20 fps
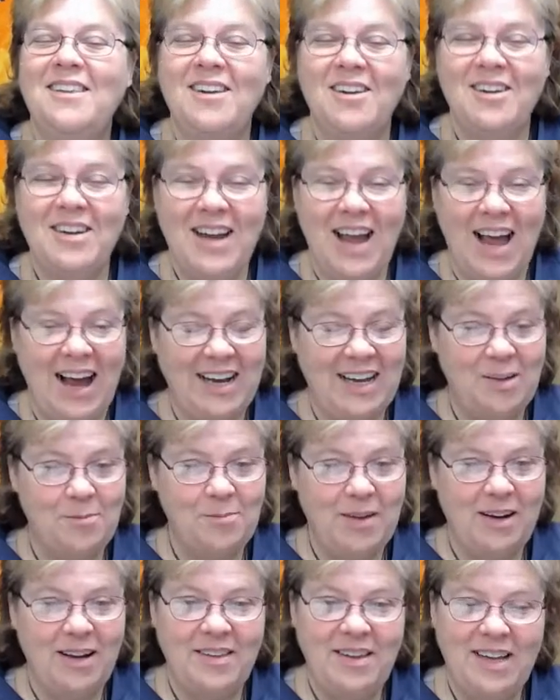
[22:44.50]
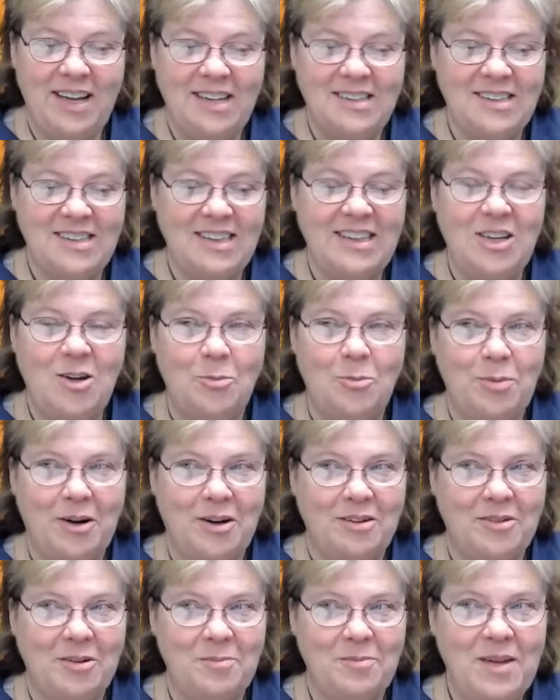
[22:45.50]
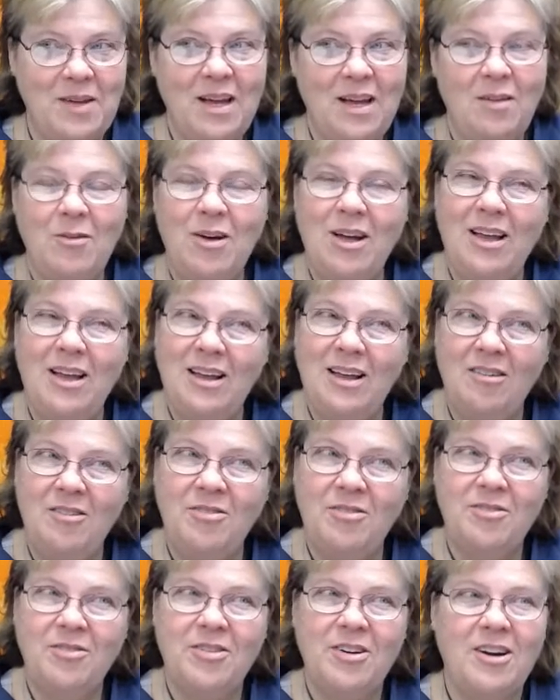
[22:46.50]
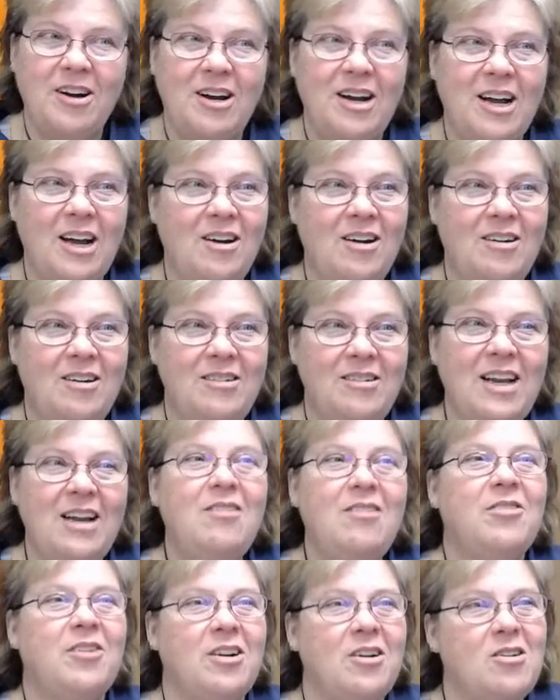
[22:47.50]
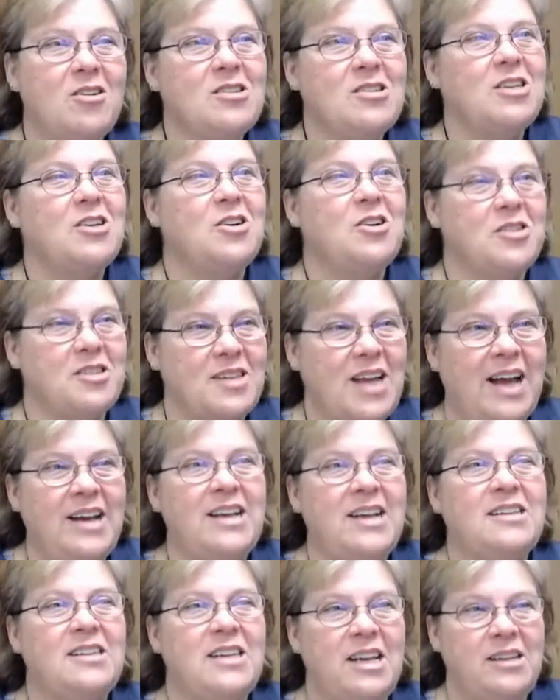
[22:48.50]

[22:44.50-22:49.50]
They're non-committal. I think that's the Leo part of them. Well, Virgo, Virgo's an earth sign.